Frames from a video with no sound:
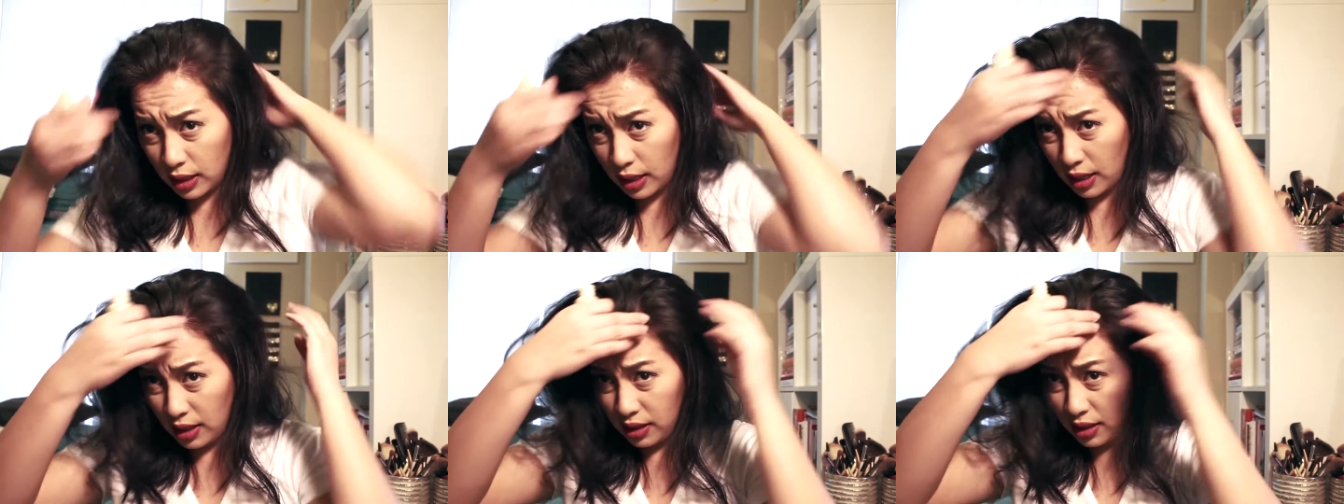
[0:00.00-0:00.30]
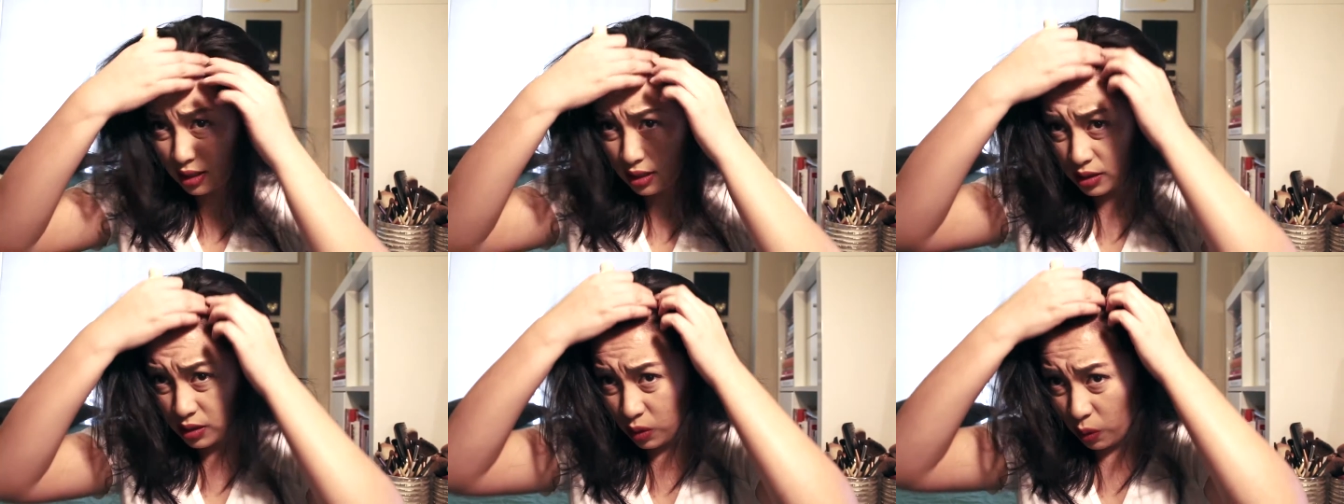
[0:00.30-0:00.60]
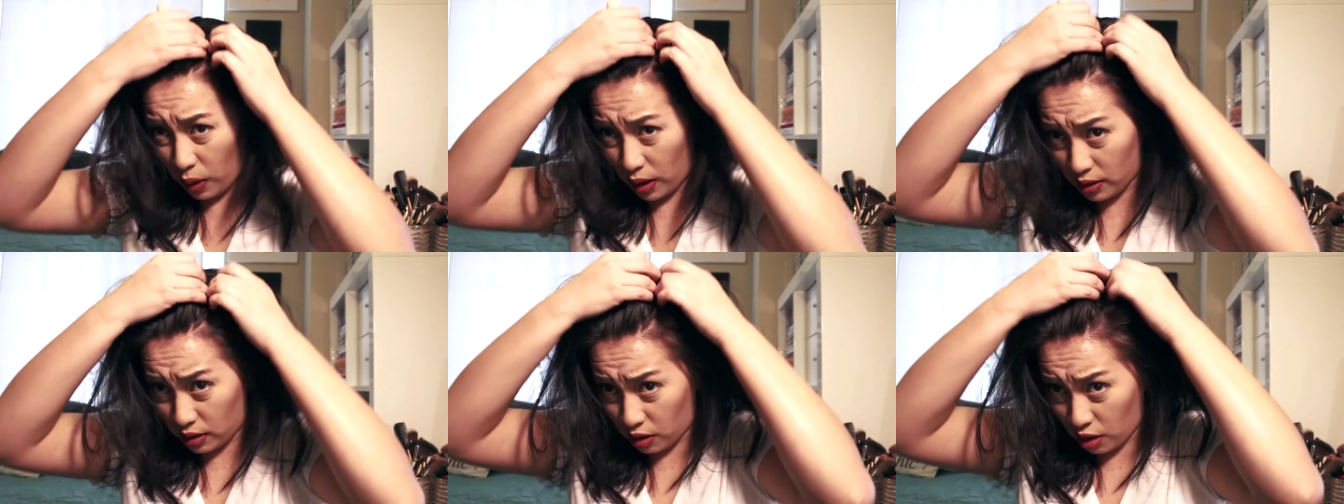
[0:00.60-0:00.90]
it does
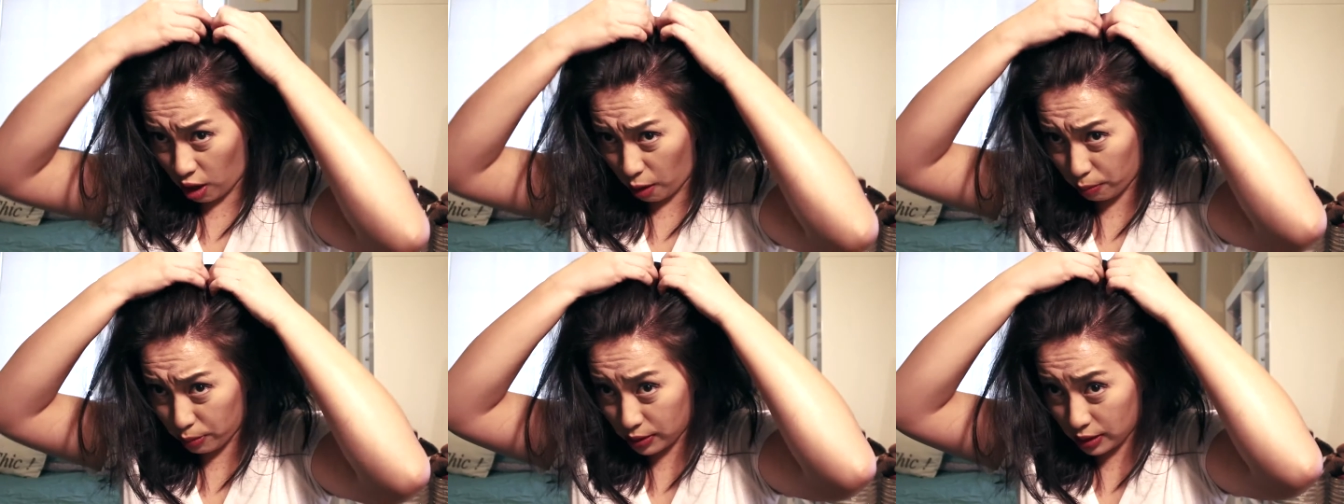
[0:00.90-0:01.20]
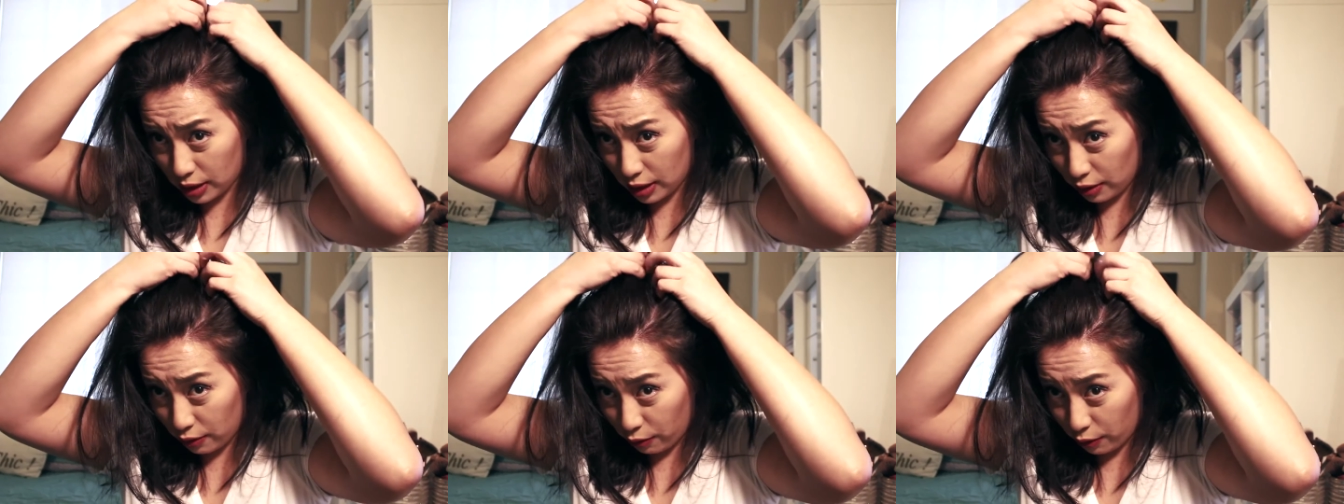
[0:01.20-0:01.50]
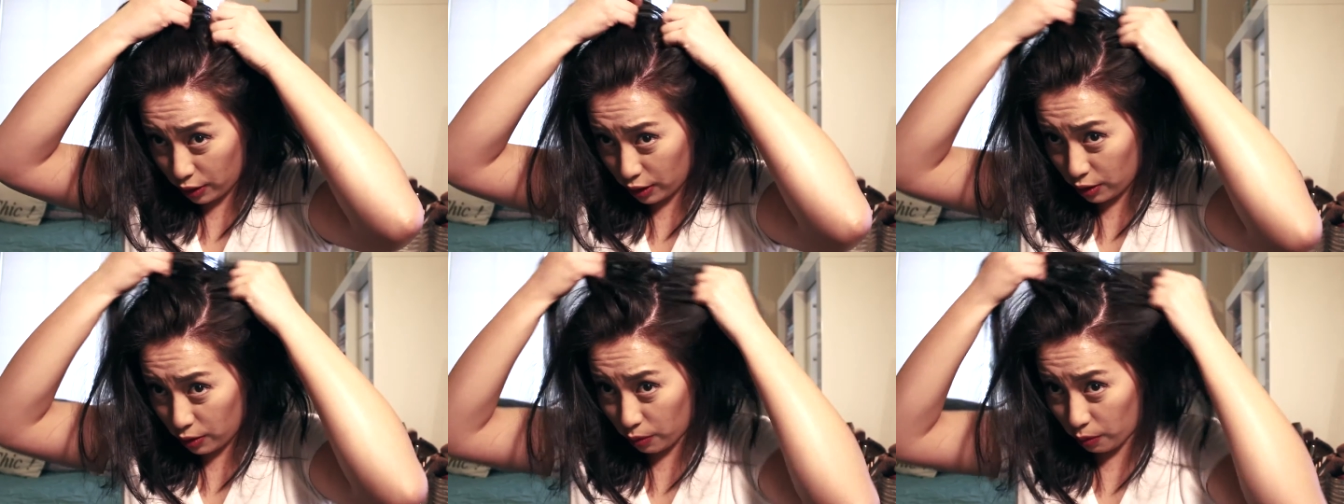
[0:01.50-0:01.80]
quite the opposite of
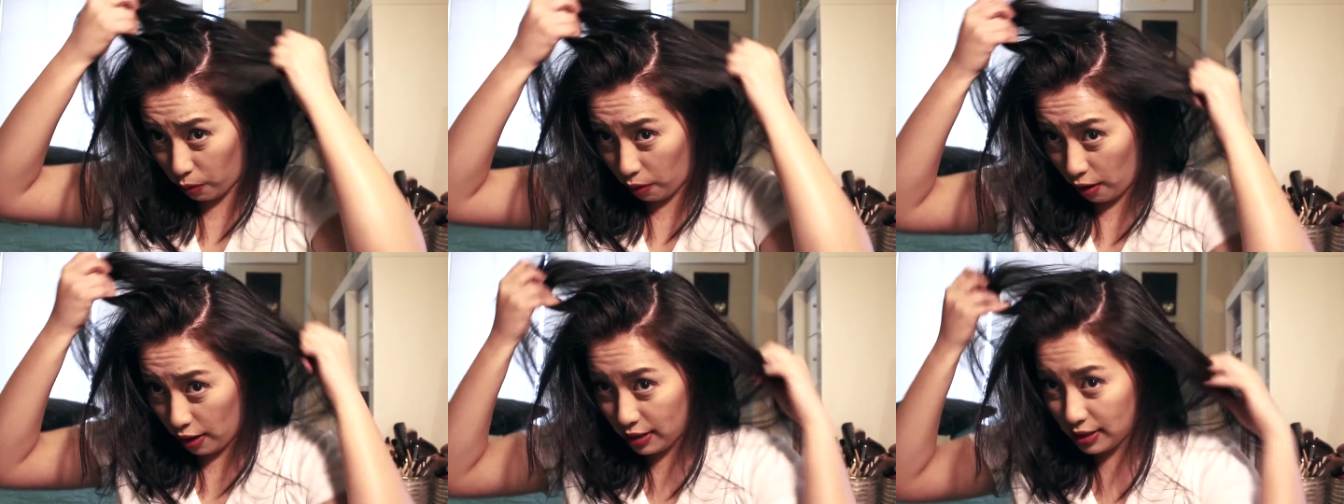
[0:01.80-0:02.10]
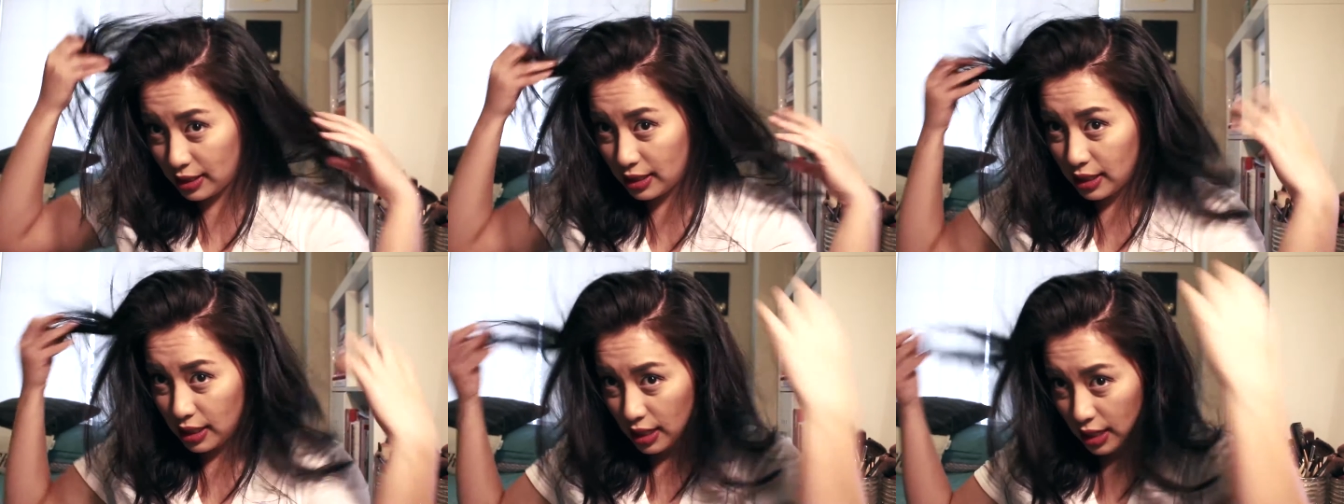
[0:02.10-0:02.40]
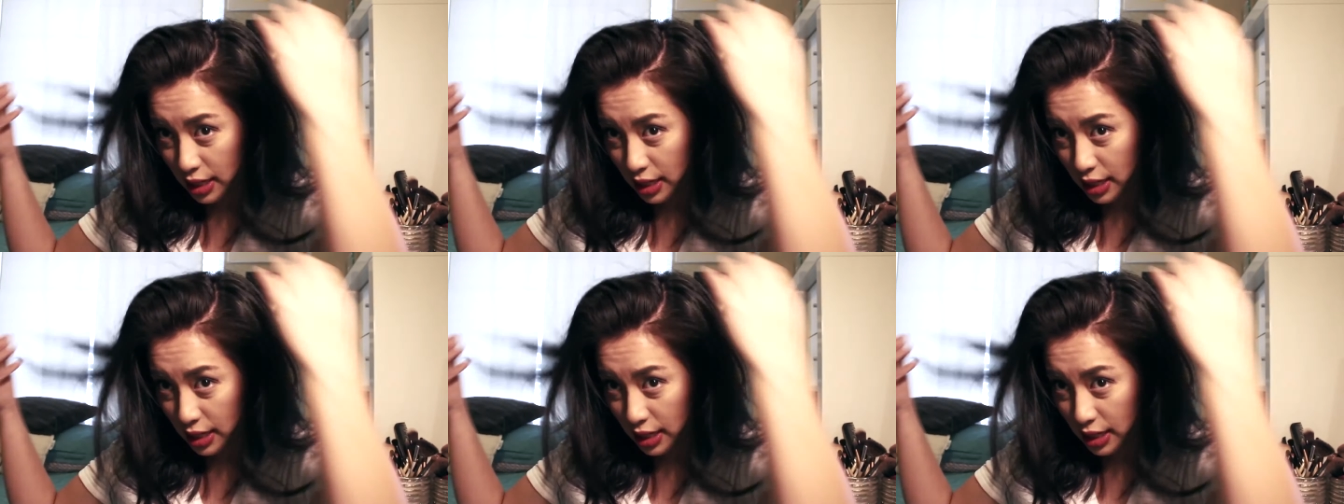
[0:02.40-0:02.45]
what you want.